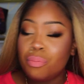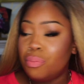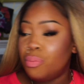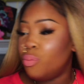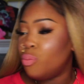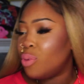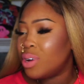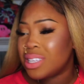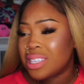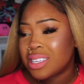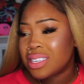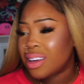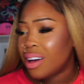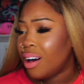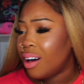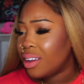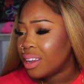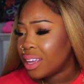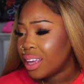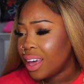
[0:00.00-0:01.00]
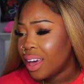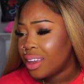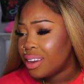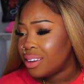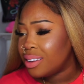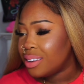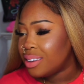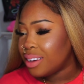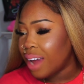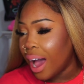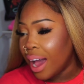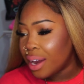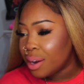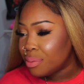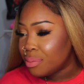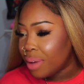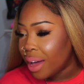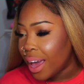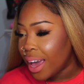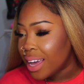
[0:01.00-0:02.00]
what's it called again?
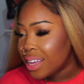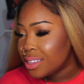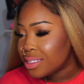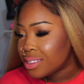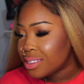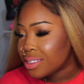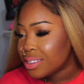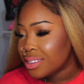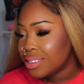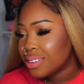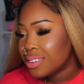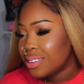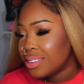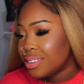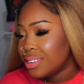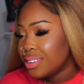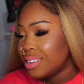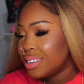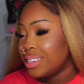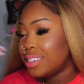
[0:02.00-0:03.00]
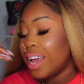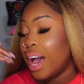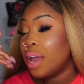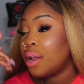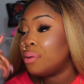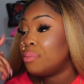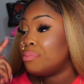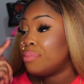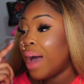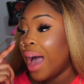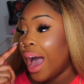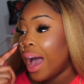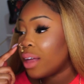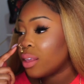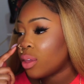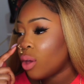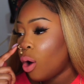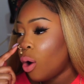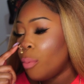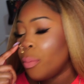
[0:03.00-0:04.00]
Dynamatte. Oh my god,
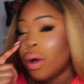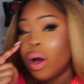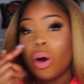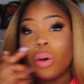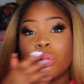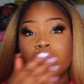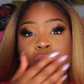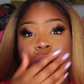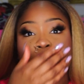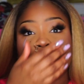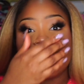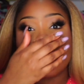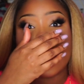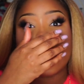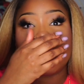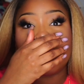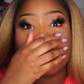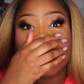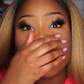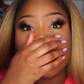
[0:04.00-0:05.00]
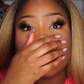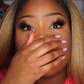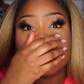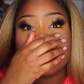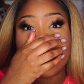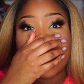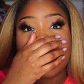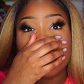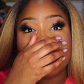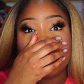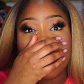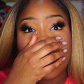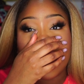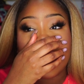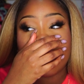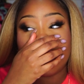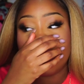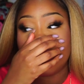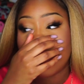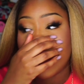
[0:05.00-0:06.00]
hold on, it's called Dynamatte. It's
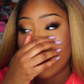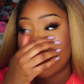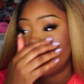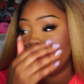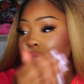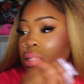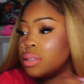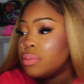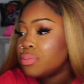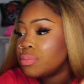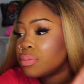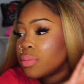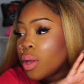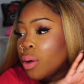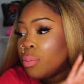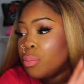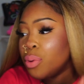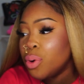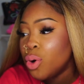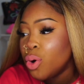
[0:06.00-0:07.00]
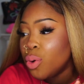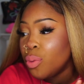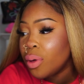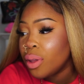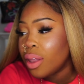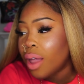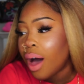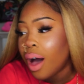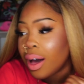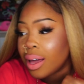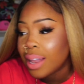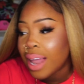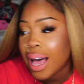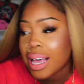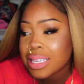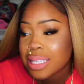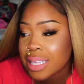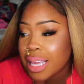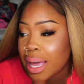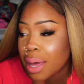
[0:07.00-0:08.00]
Dynamatte. Wow. Boom, long
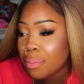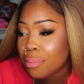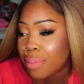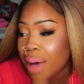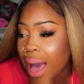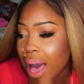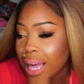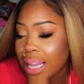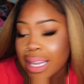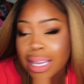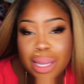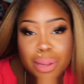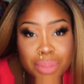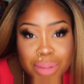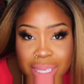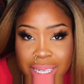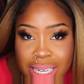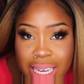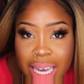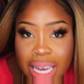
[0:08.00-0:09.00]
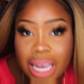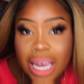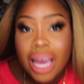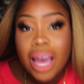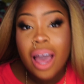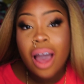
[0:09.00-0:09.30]
lasting matte lipstick.